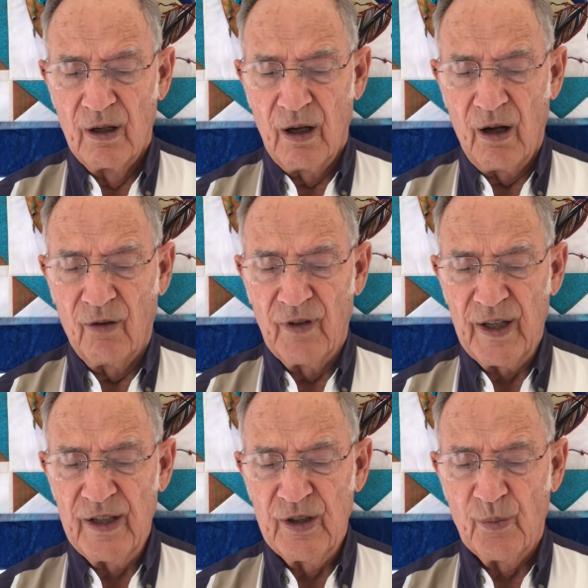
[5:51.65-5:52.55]
of
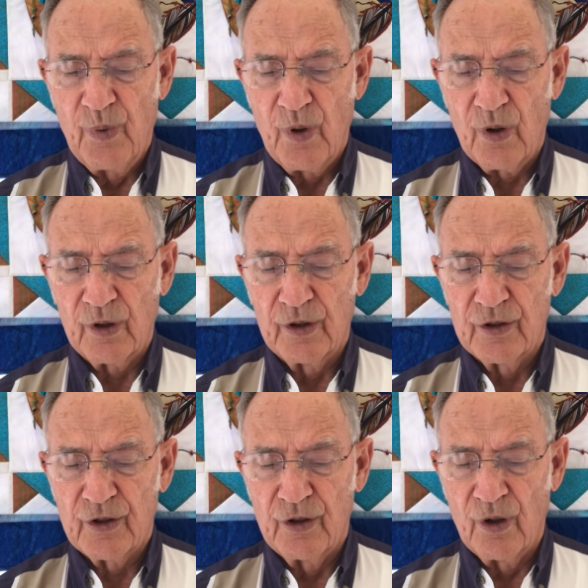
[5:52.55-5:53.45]
any
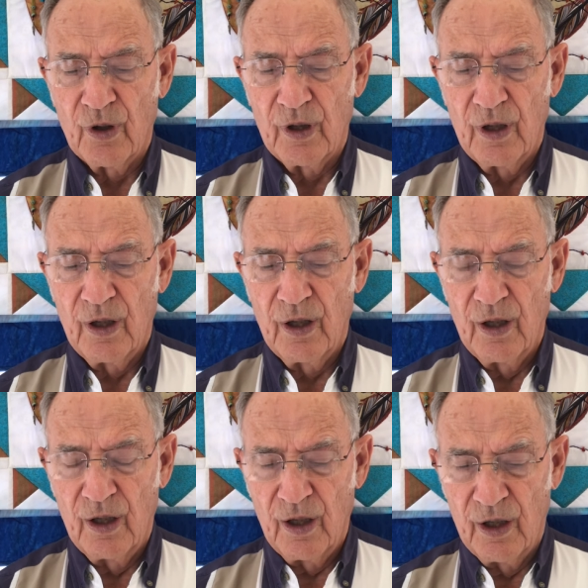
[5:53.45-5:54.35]
importance, nor
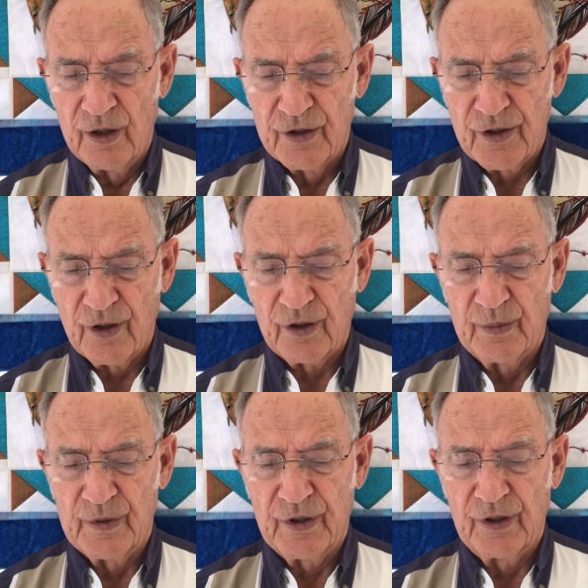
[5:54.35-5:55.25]

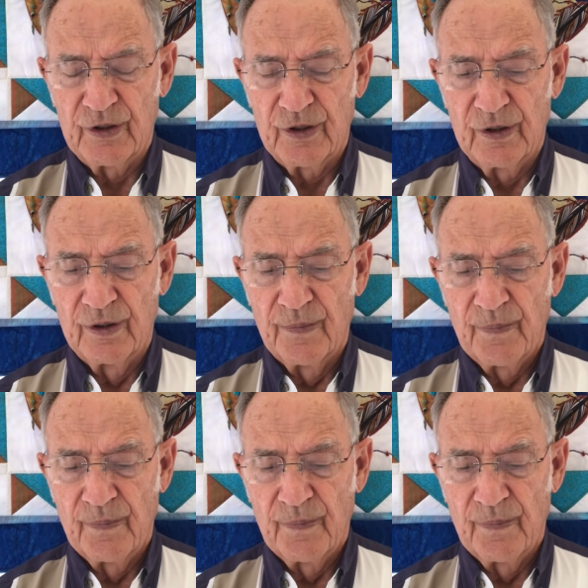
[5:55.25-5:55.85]
uncircumcision,